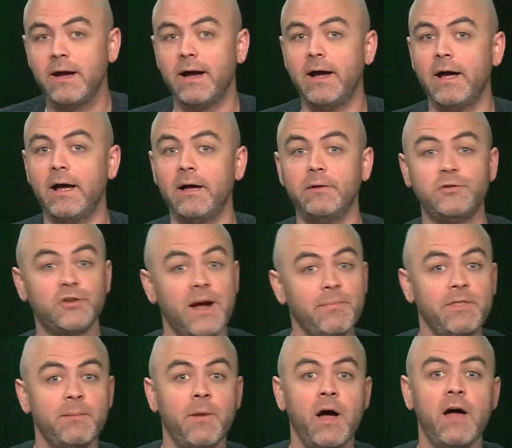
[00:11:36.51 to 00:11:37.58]

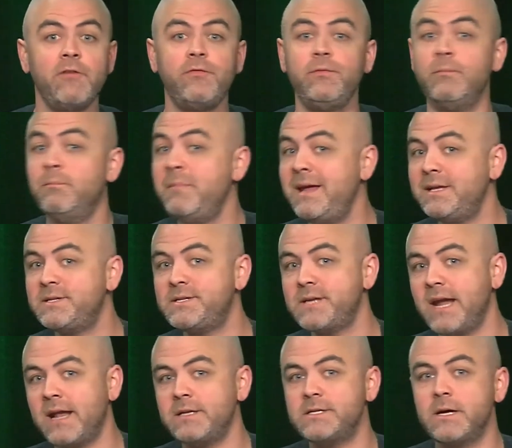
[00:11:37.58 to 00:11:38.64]
Drop them off, meet
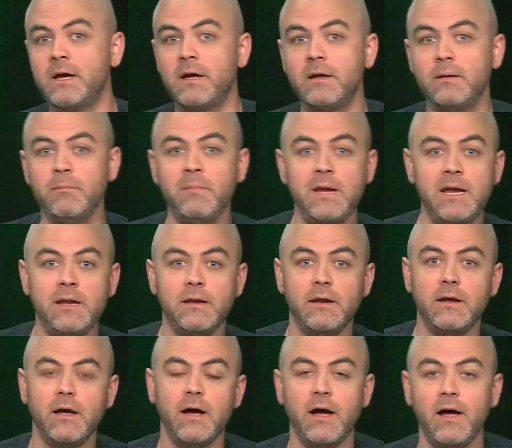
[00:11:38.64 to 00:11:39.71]
Santa, meet
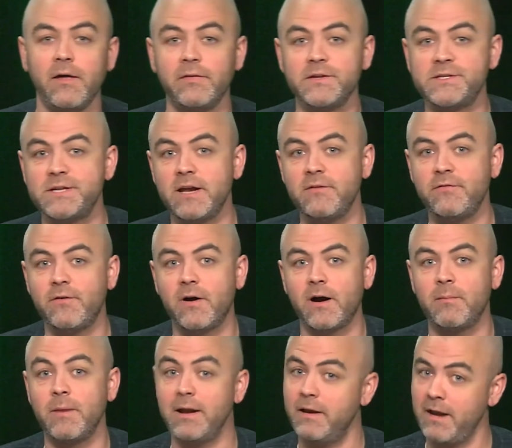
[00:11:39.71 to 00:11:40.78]
the State
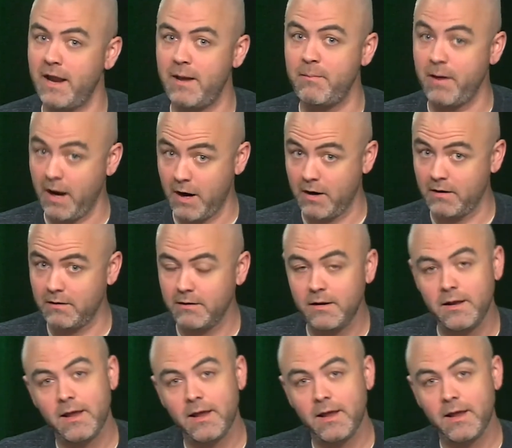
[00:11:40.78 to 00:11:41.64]
Farm neighbor,